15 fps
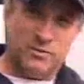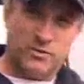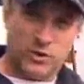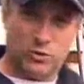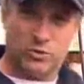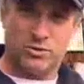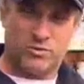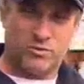
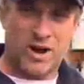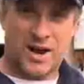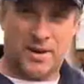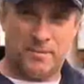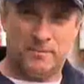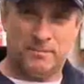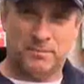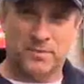fuel to run.
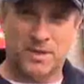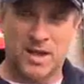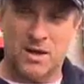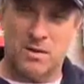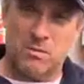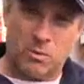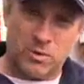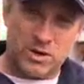
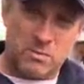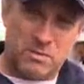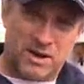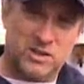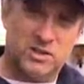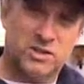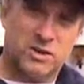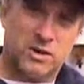When you
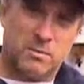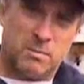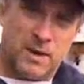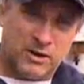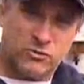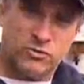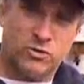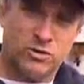mix
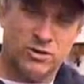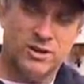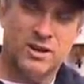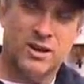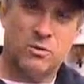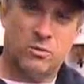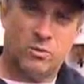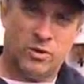petrol
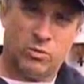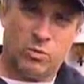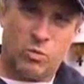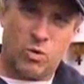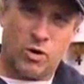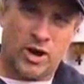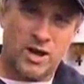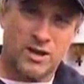with
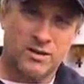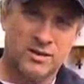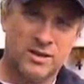water,